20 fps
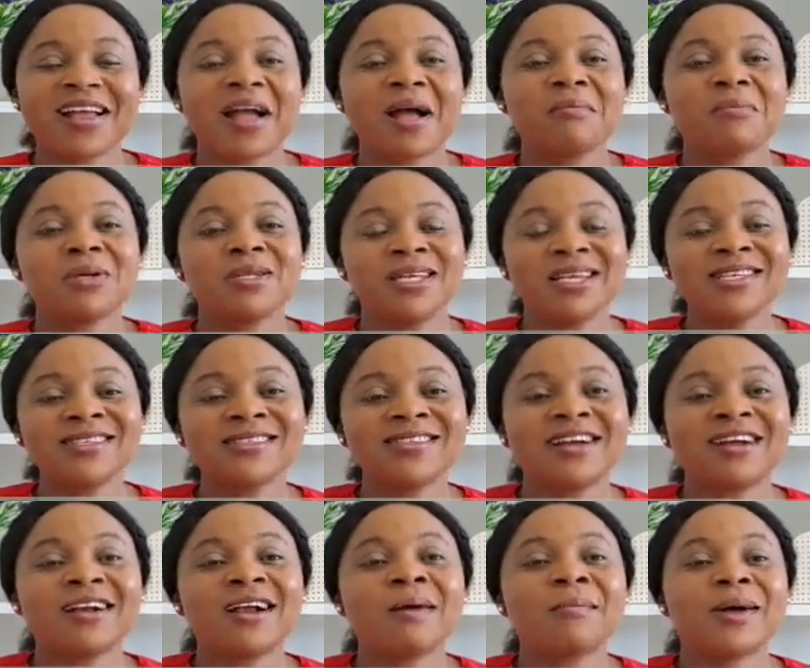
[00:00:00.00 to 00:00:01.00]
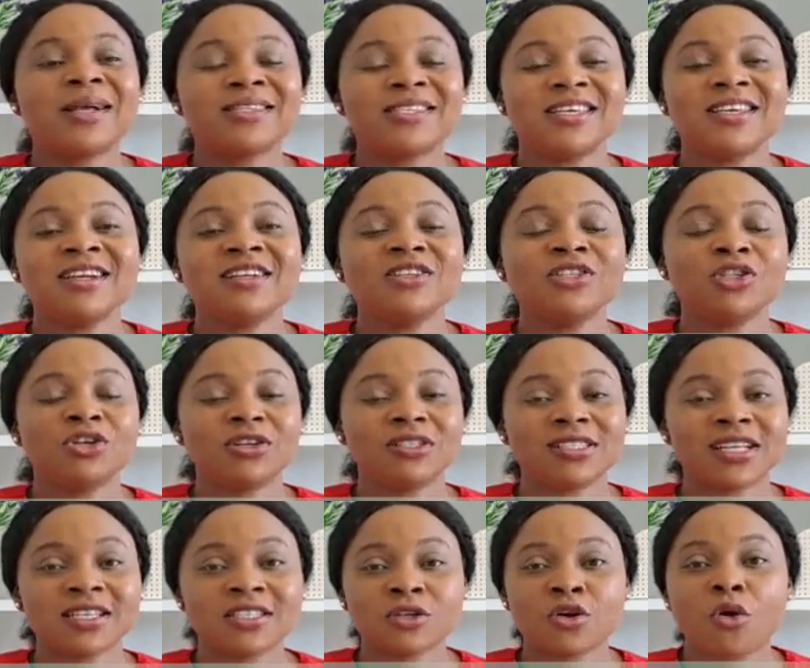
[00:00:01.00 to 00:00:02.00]
I'm on Instagram at
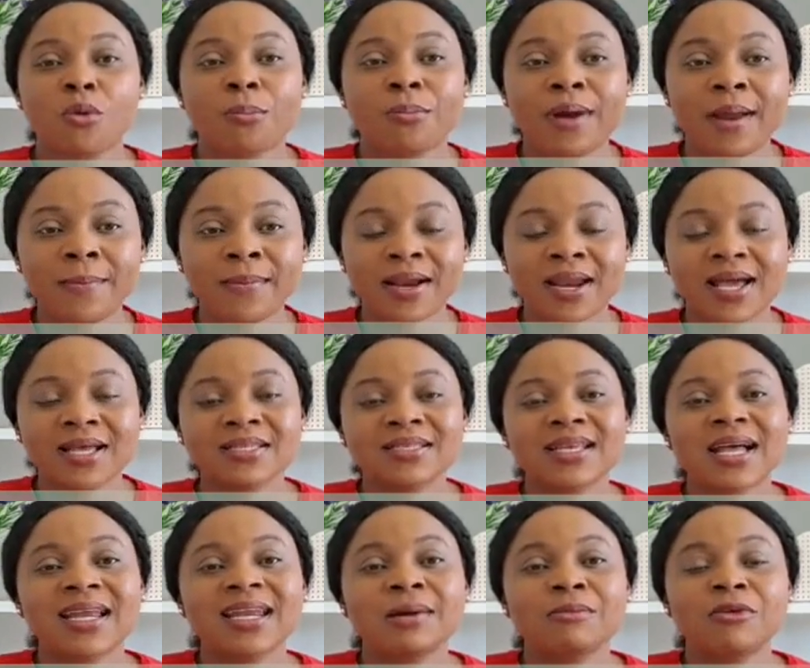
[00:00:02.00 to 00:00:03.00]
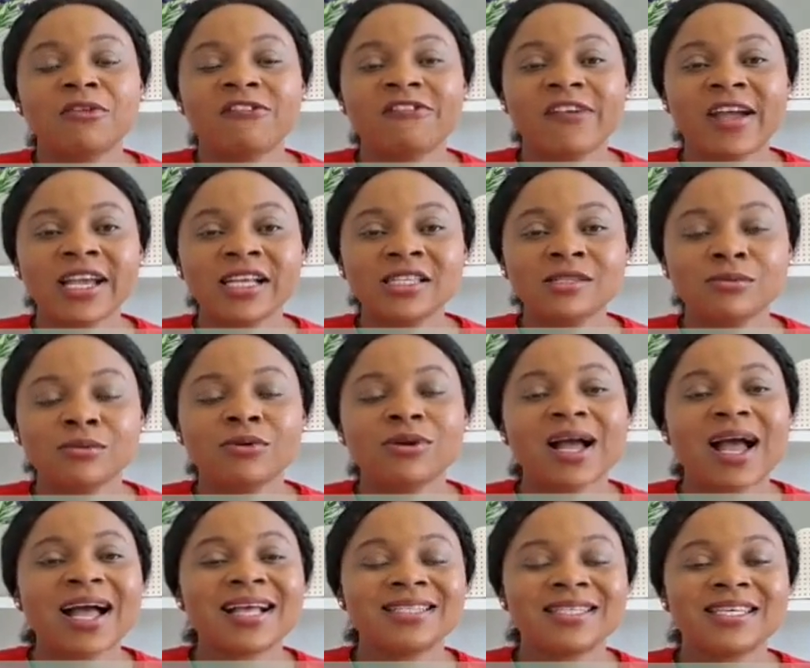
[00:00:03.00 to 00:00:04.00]
english_prep-class and I'm on Facebook
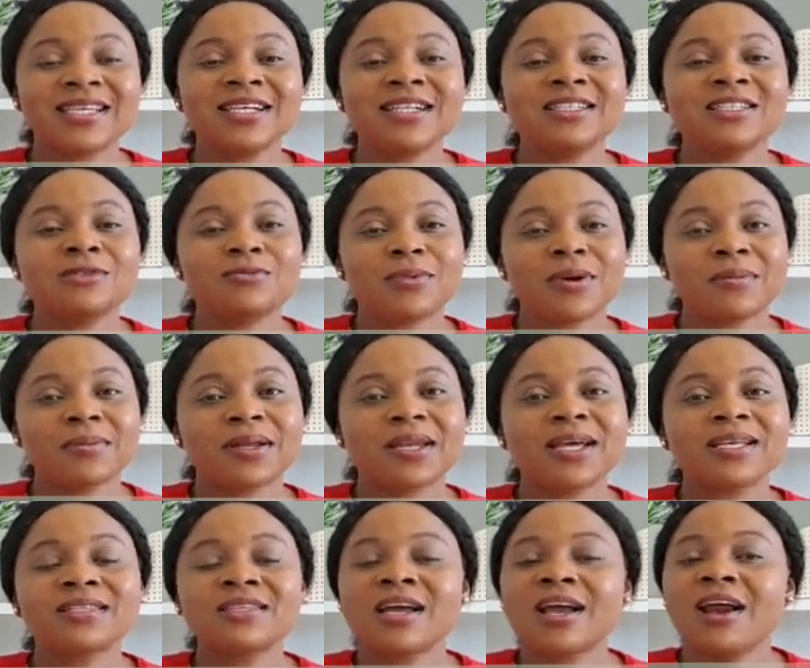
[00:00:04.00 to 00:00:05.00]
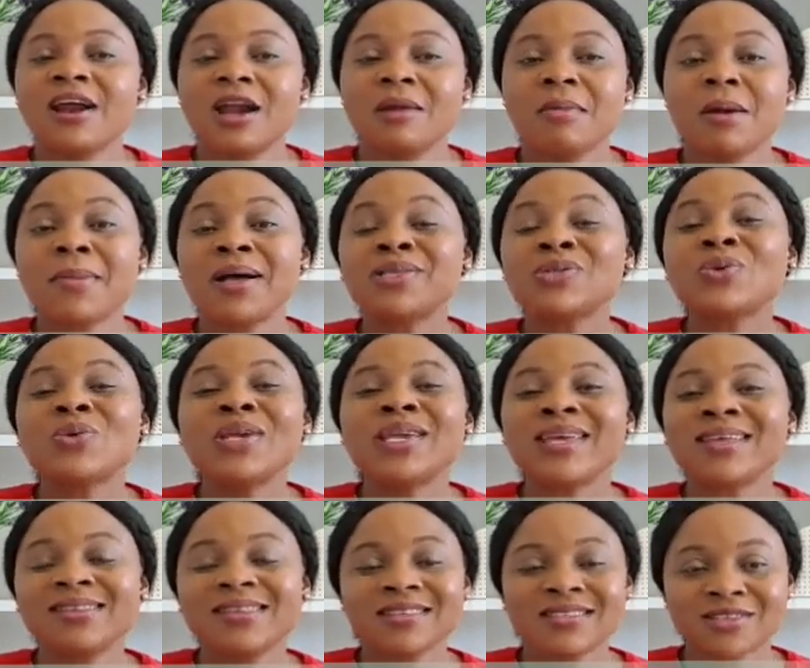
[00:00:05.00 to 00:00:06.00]
at englishprep-class. Remember to
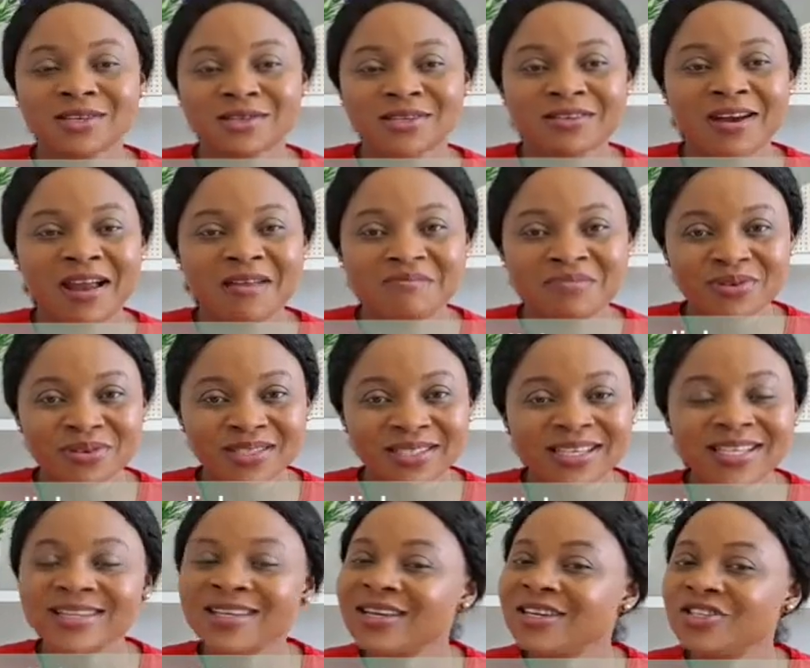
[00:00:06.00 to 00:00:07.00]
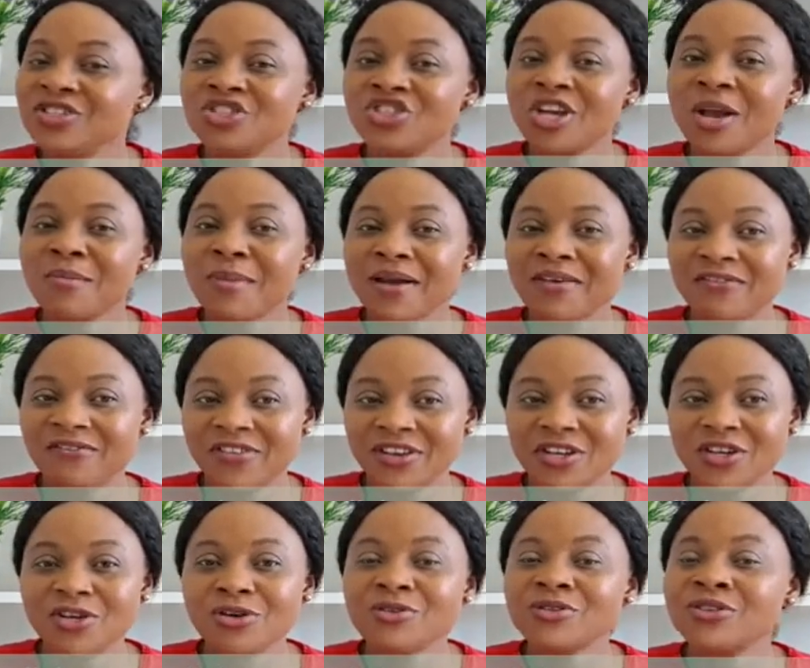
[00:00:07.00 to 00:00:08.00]
hit the subscribe button, share my
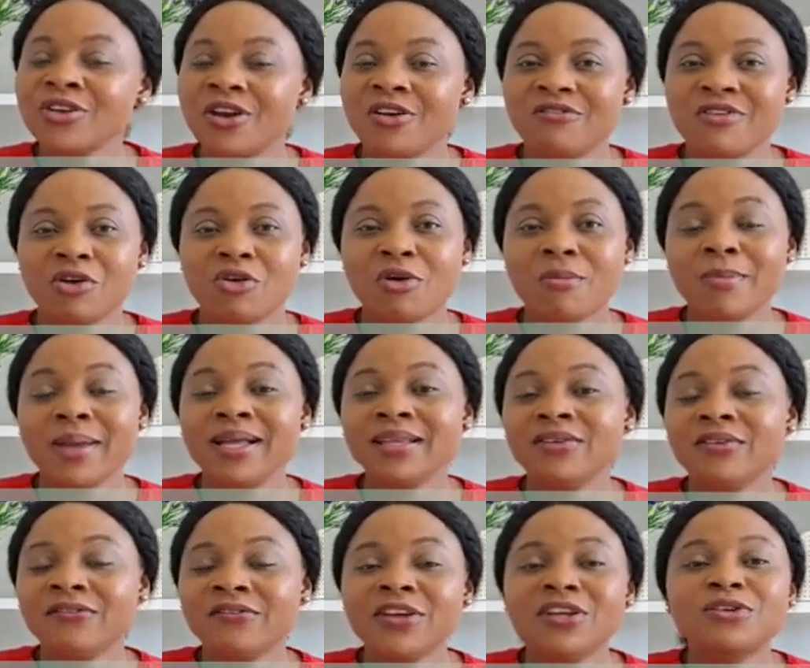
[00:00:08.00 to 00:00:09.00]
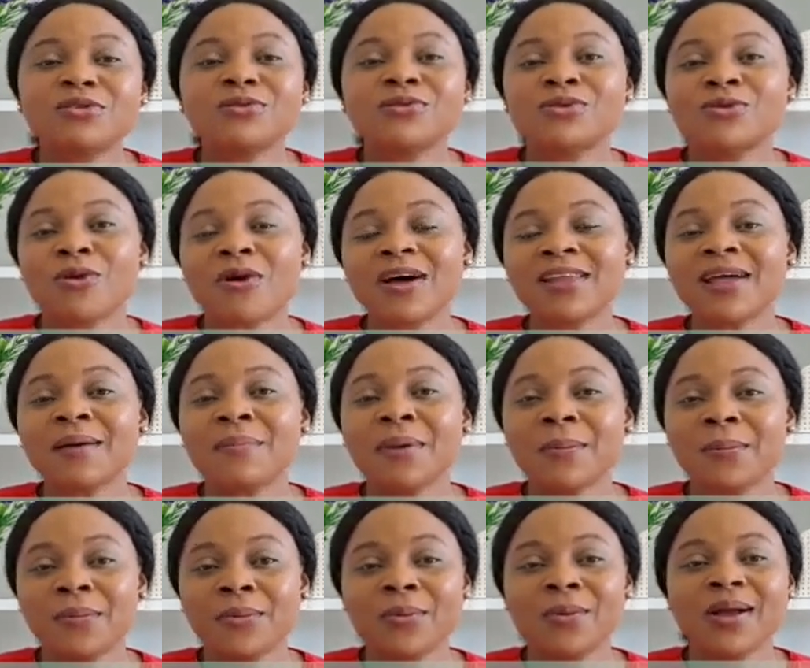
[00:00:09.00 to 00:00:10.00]
videos, recommend the videos to other
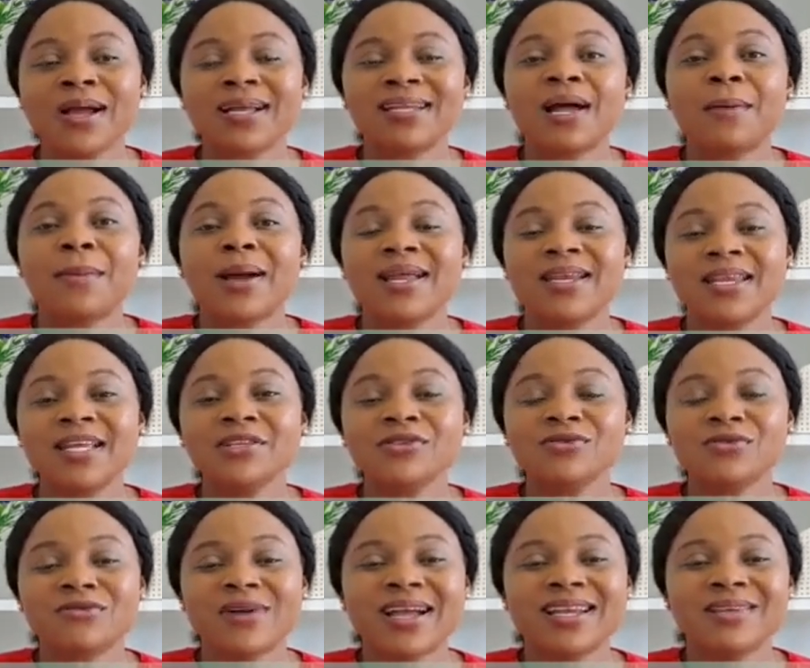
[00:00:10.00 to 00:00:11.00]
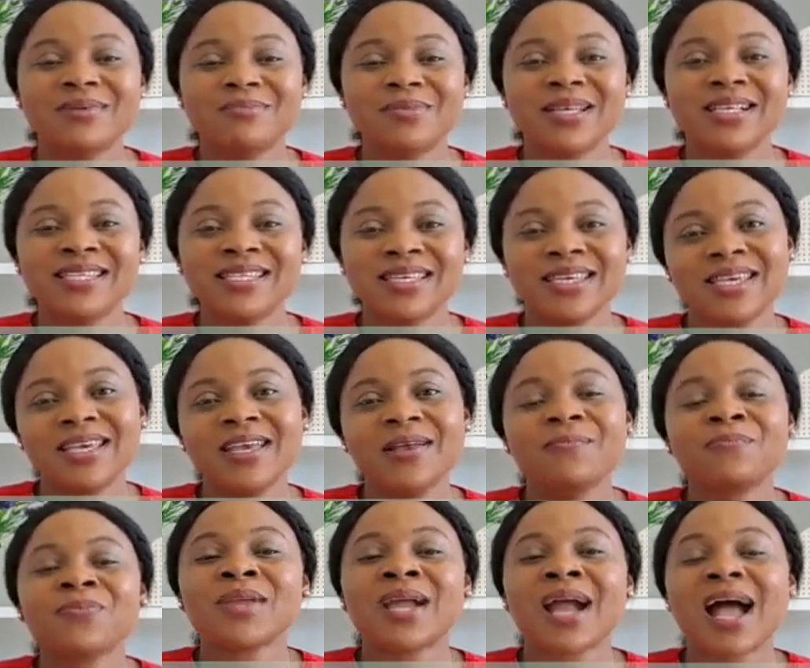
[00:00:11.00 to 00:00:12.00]
people that might need to write the PTE.
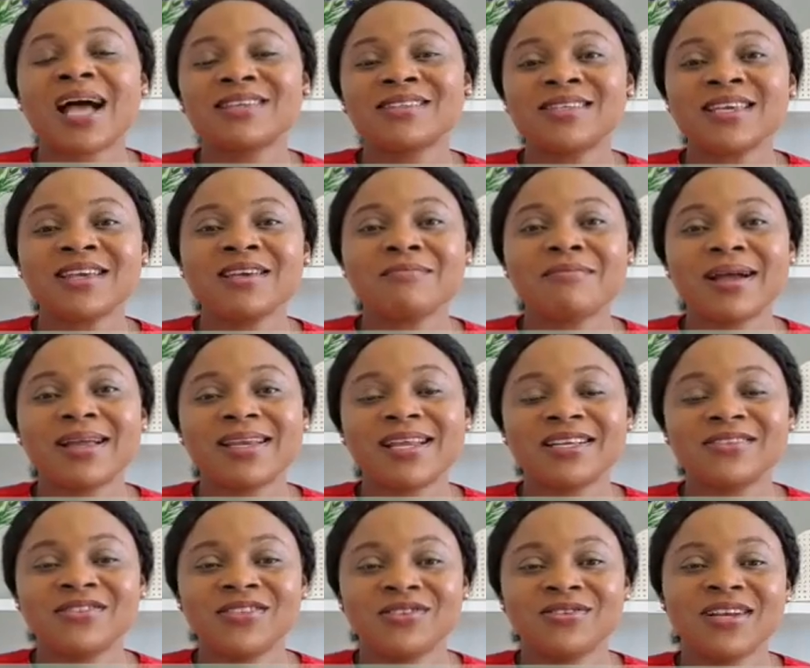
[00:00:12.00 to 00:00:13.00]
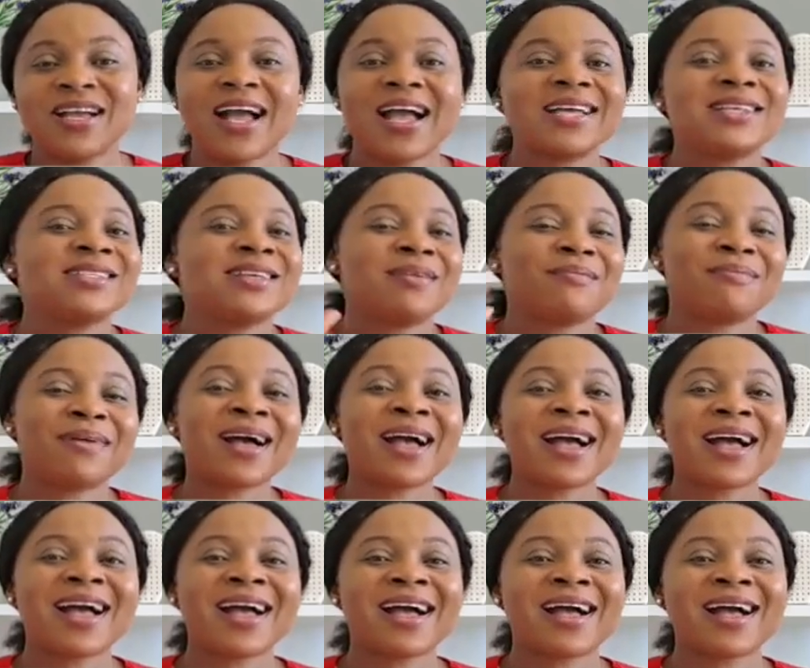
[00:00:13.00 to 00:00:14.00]
I'll see you in my next video, guys.
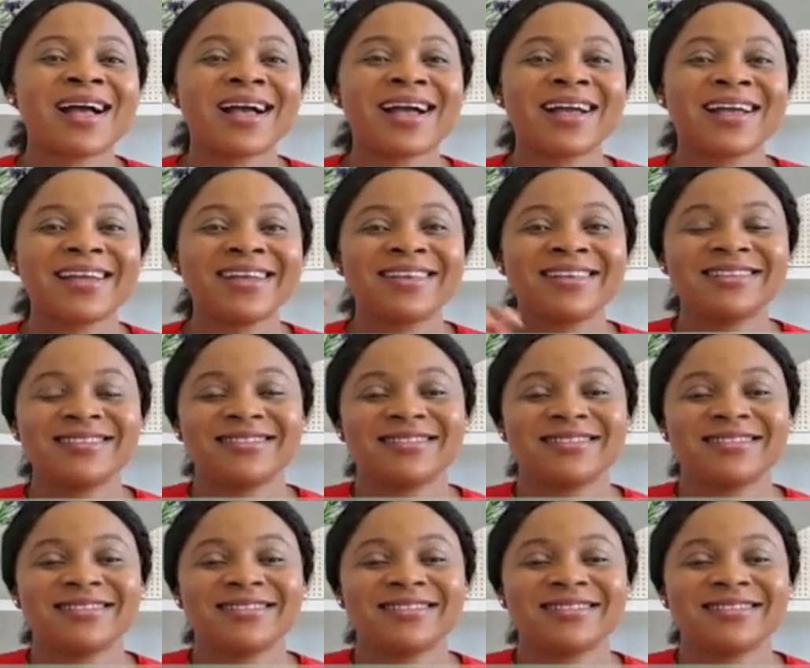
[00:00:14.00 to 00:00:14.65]
Bye.